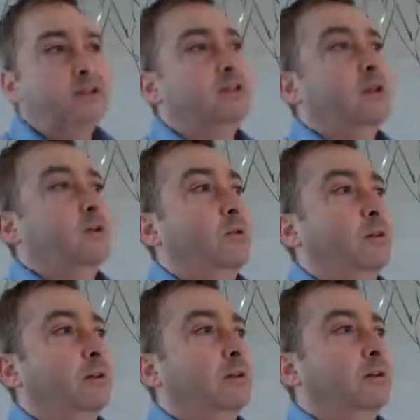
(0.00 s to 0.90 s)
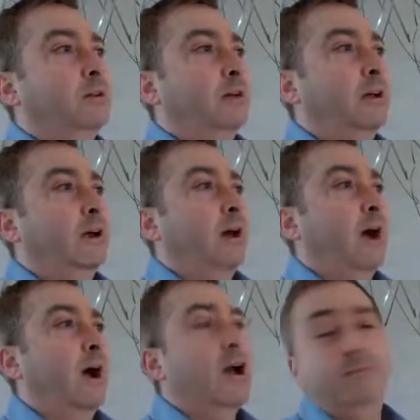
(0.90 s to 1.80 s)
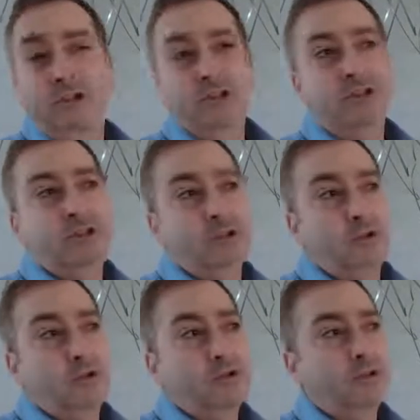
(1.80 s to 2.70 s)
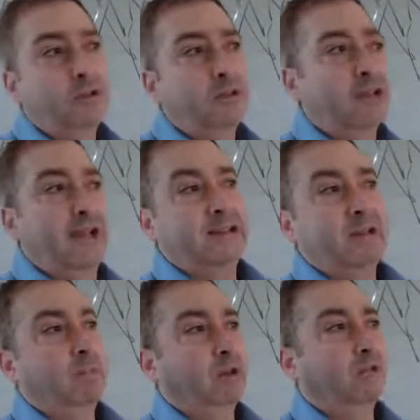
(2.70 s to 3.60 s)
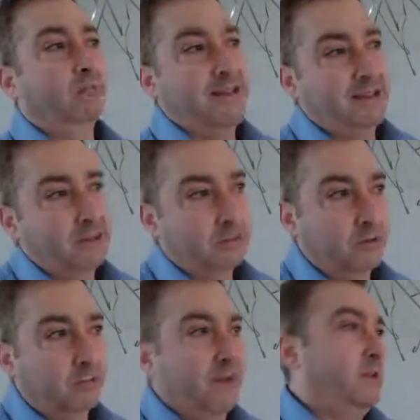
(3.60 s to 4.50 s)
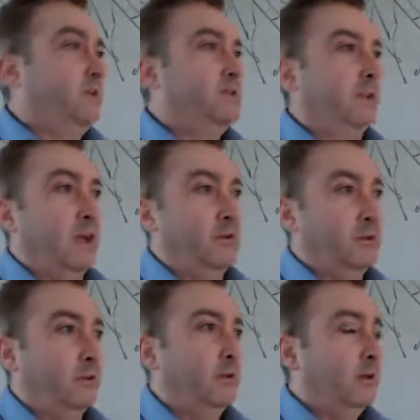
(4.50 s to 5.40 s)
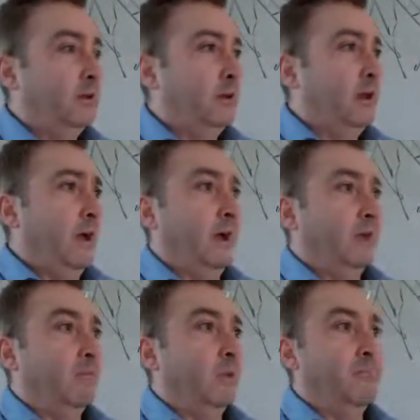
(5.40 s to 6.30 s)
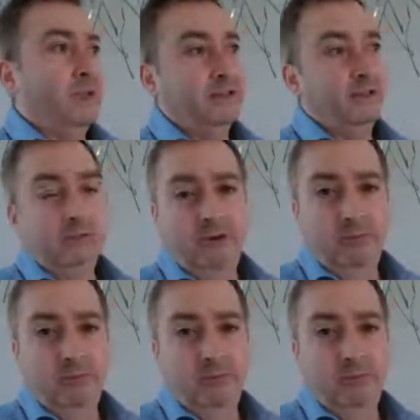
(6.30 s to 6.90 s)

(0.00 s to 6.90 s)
So I'm going to choose the example of a meetup group. I used to go to a meetup